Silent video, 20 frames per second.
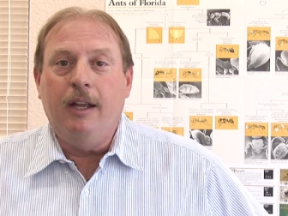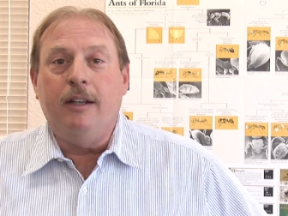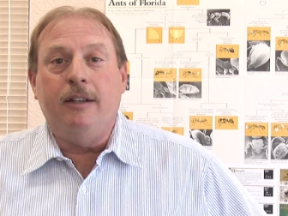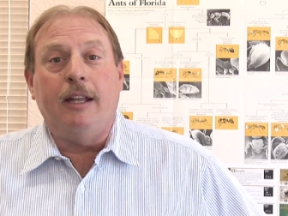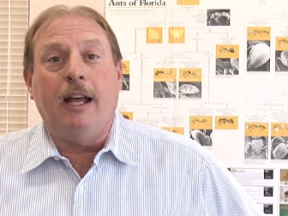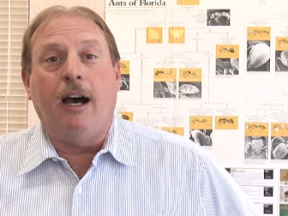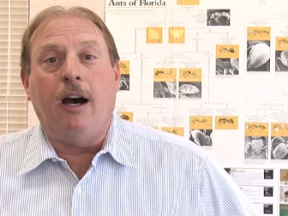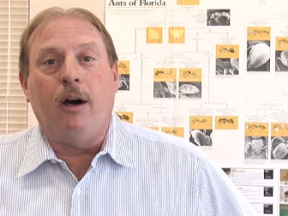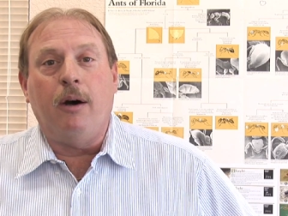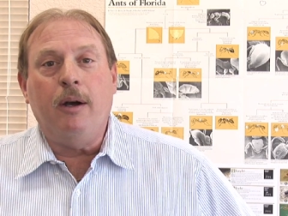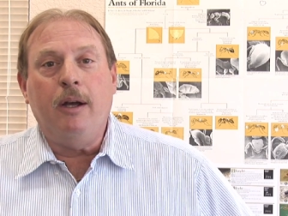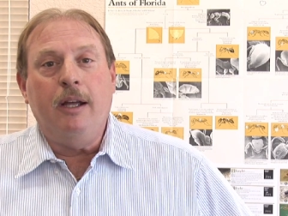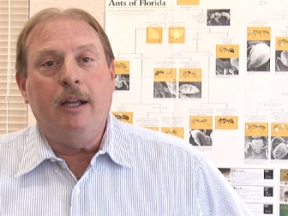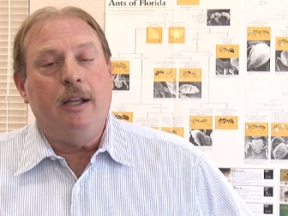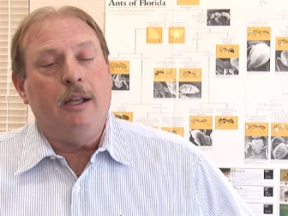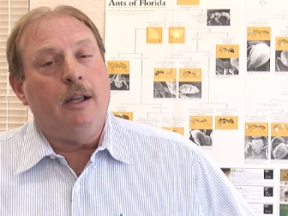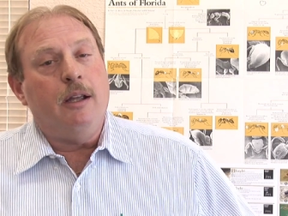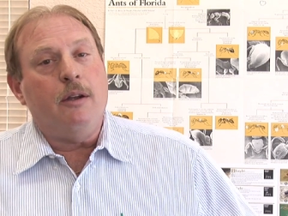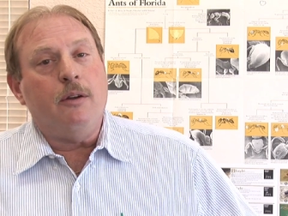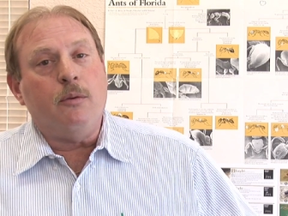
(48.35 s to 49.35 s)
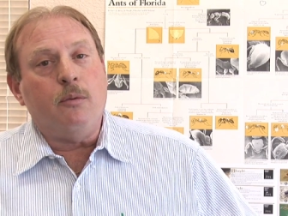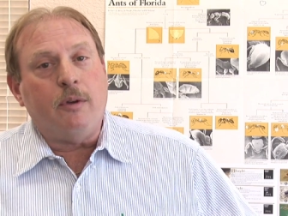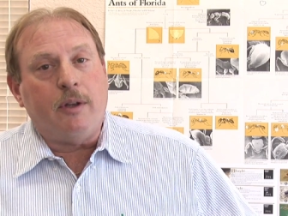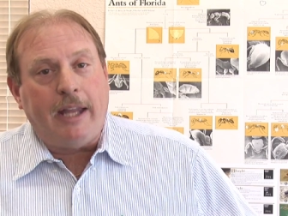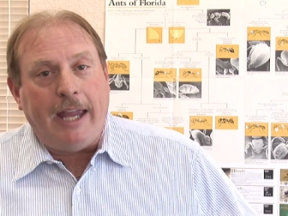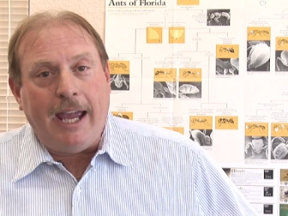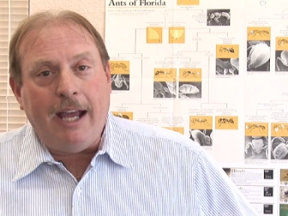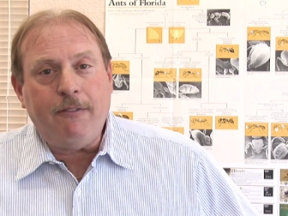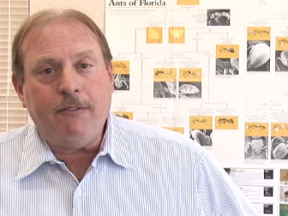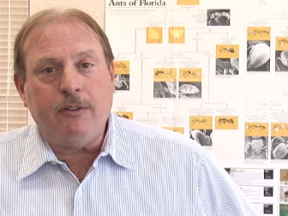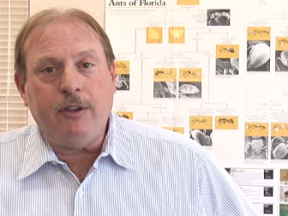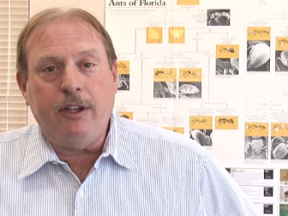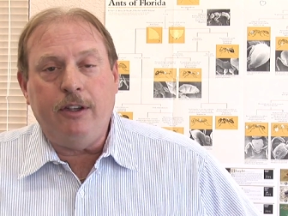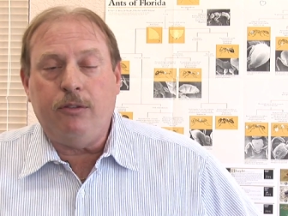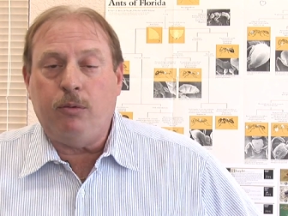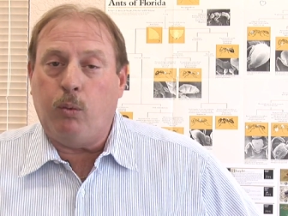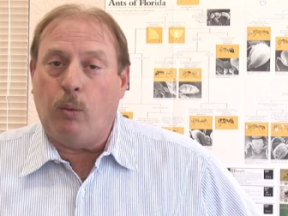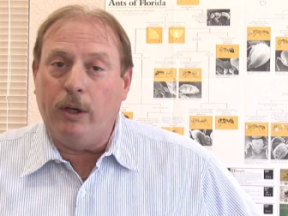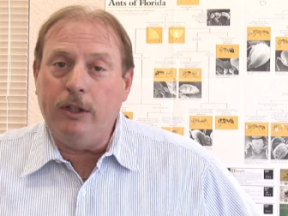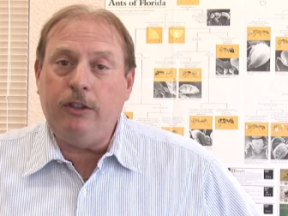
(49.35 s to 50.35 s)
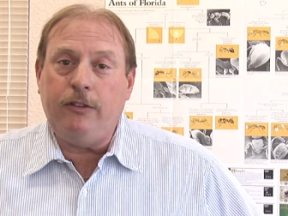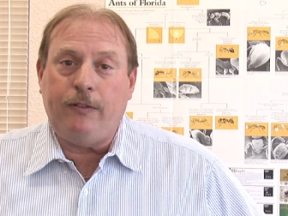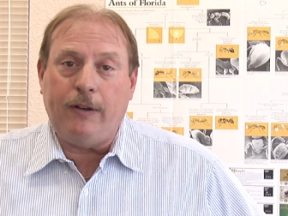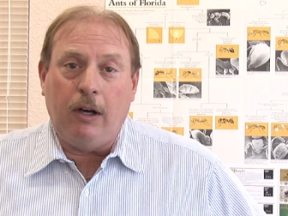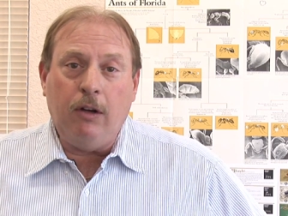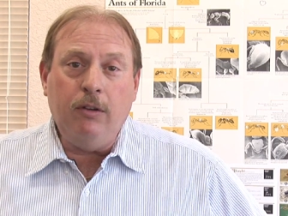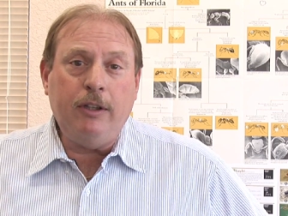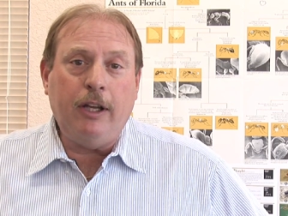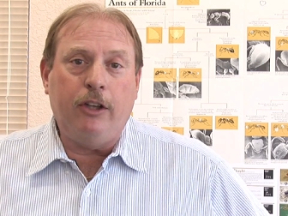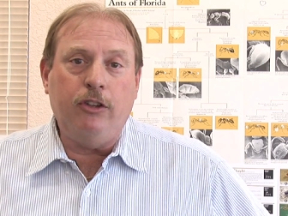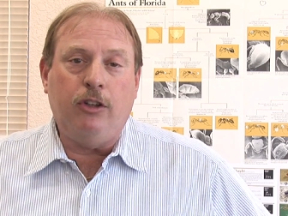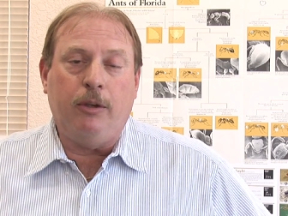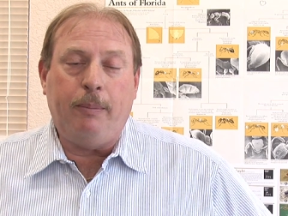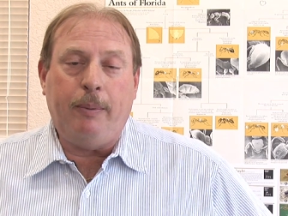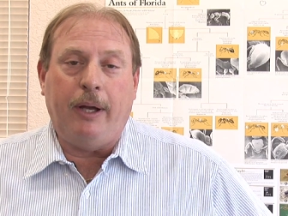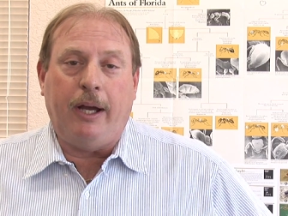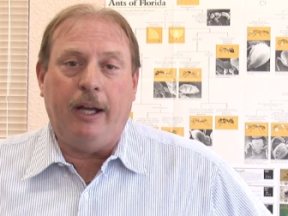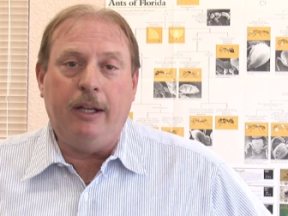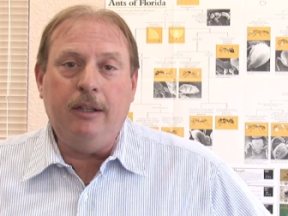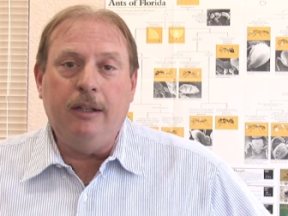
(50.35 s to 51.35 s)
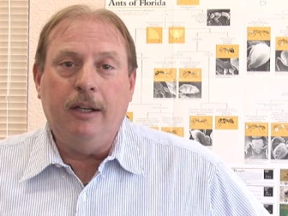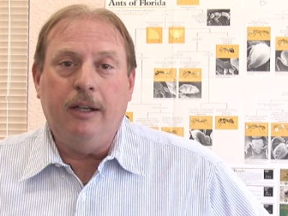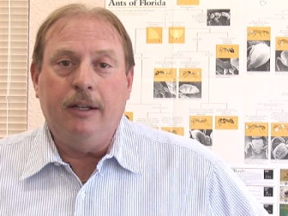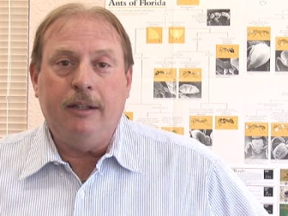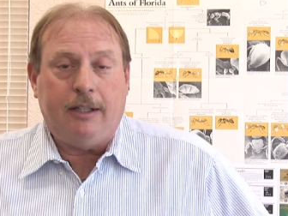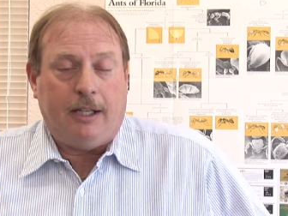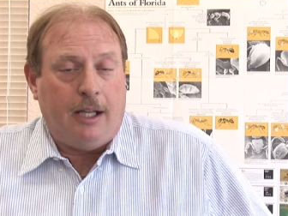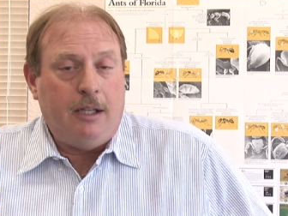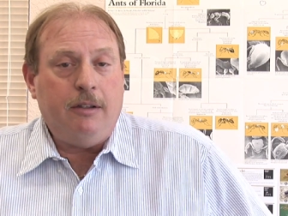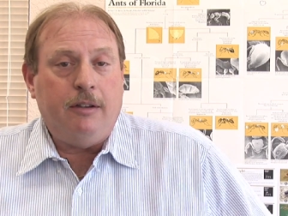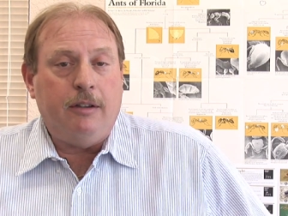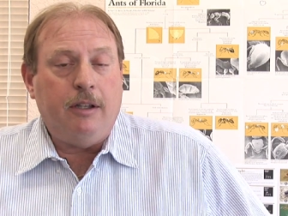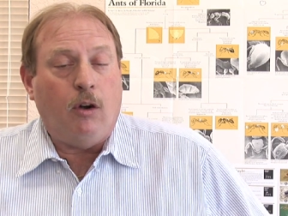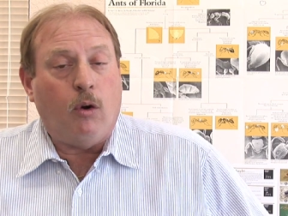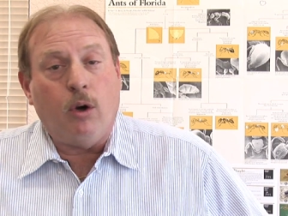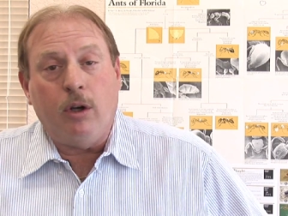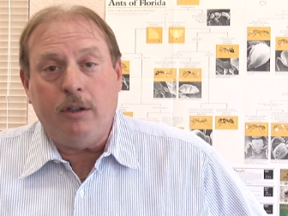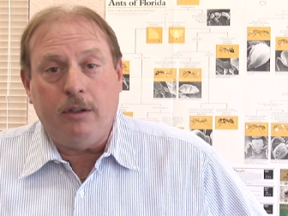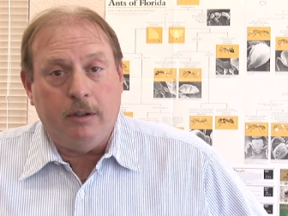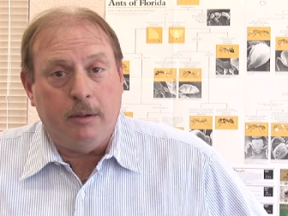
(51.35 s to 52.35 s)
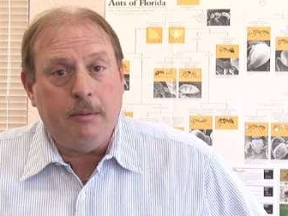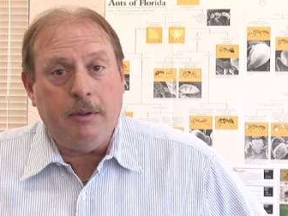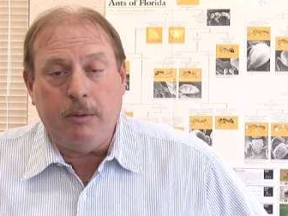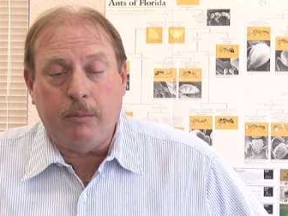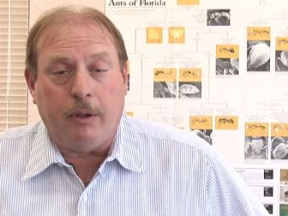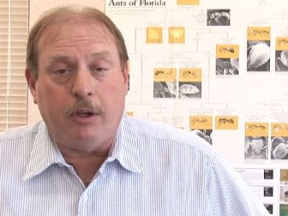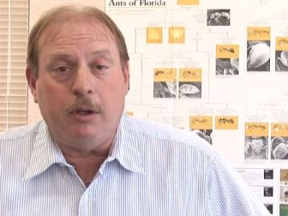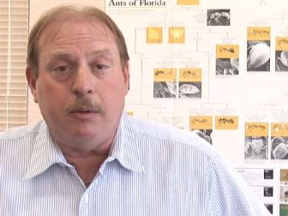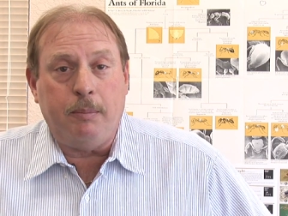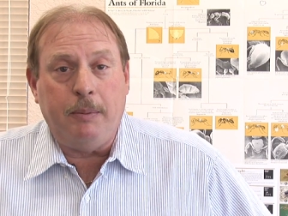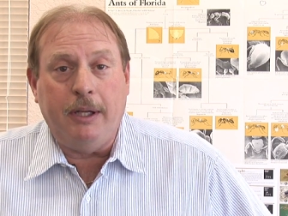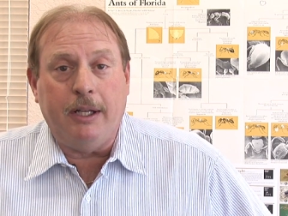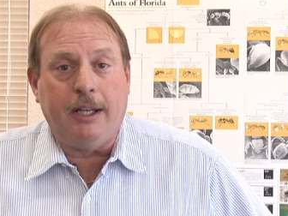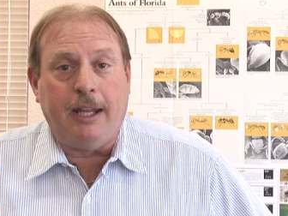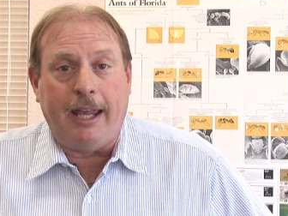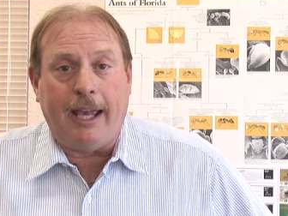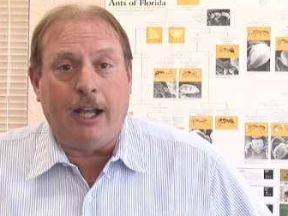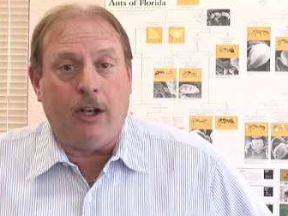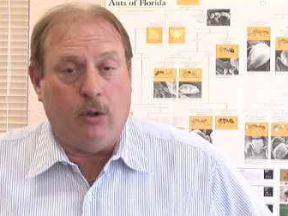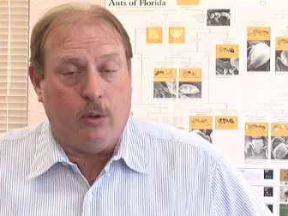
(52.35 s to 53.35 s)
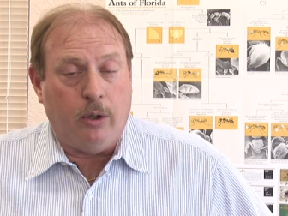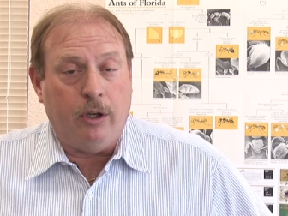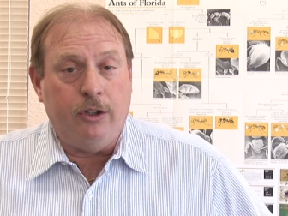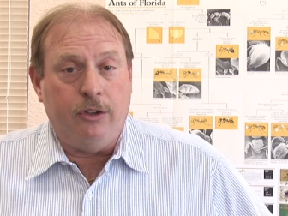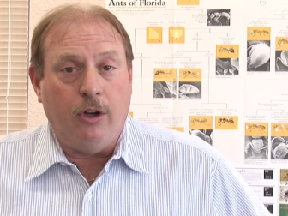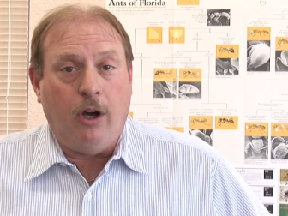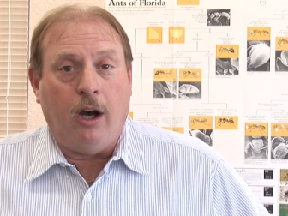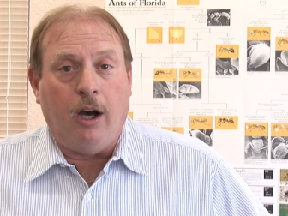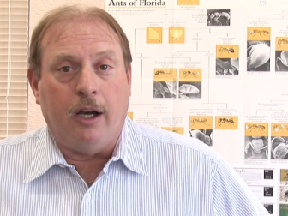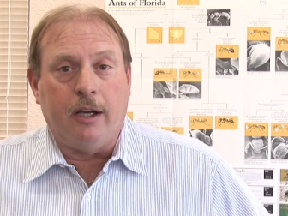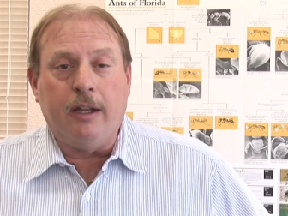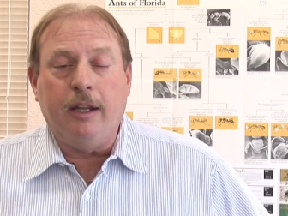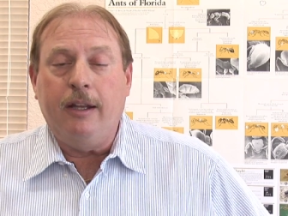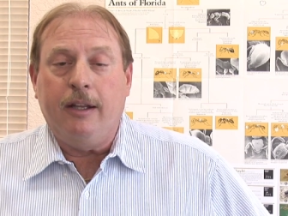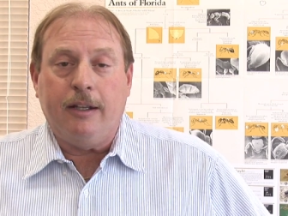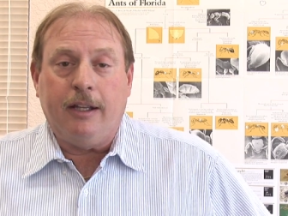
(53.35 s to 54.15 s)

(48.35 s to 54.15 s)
Now, cat fleas, once found on your pet, can, or whether it be a cat or a dog,